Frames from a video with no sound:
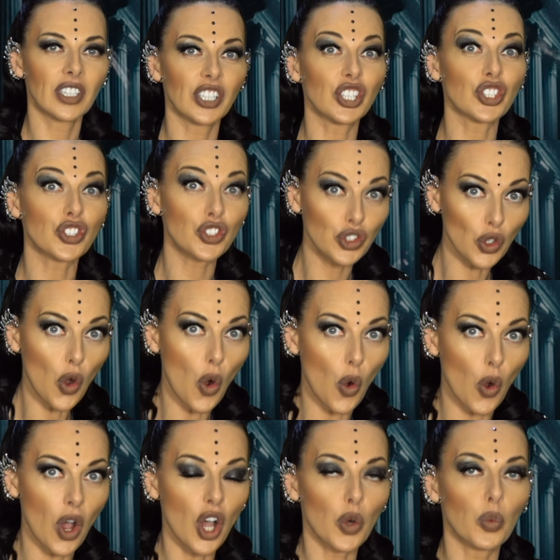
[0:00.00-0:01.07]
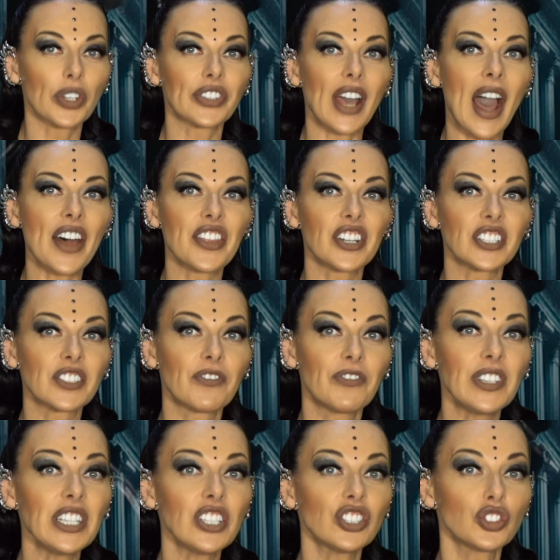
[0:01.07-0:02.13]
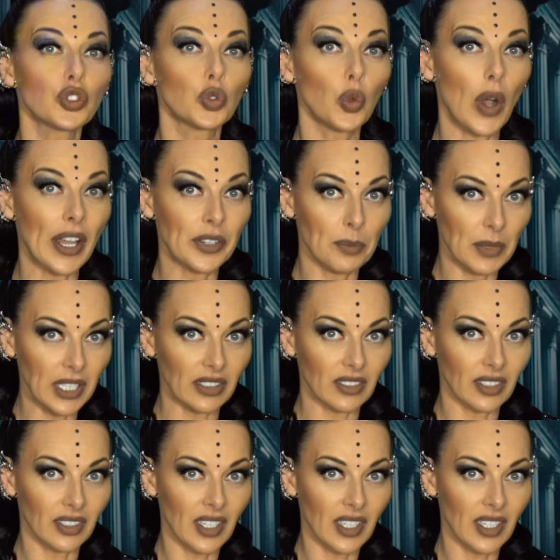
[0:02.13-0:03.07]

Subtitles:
He saw what others feared to admit,